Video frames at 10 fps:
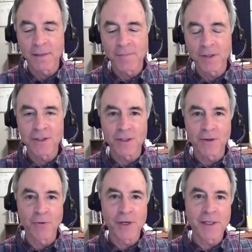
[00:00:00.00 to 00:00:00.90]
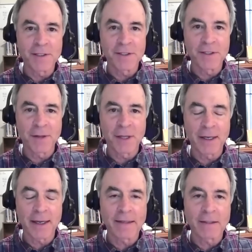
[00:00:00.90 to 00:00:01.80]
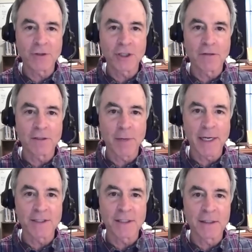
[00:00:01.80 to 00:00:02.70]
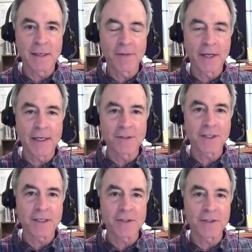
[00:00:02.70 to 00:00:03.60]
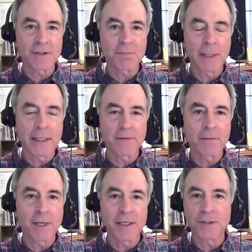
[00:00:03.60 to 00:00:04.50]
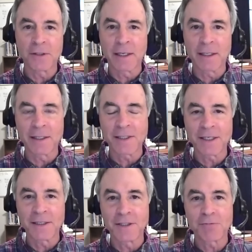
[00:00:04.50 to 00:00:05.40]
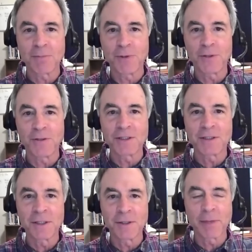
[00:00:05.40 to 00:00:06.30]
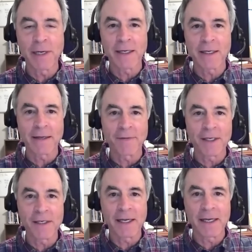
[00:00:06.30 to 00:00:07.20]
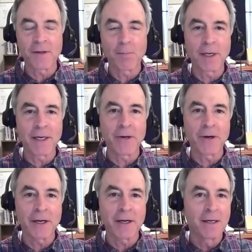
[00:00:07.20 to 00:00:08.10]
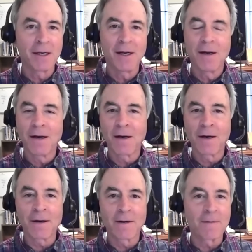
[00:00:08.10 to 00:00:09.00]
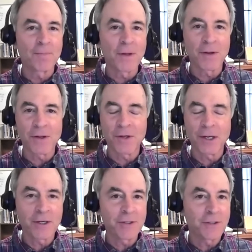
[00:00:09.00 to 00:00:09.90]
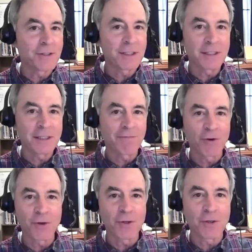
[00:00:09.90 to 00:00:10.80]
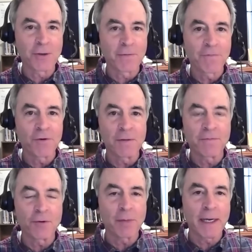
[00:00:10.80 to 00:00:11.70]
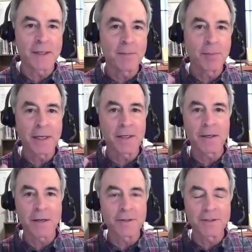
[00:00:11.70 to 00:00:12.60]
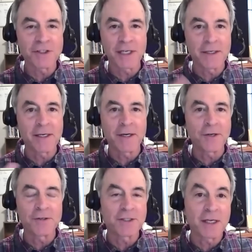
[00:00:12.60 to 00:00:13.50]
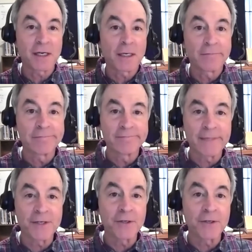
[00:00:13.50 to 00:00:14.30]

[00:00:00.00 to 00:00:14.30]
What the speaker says: chagrin, is the case of Charles Manson and the Hells Angels being the major LSD distributors, back in the day in the Bay Area. You can use these for good or for bad, depending on your set and your setting and your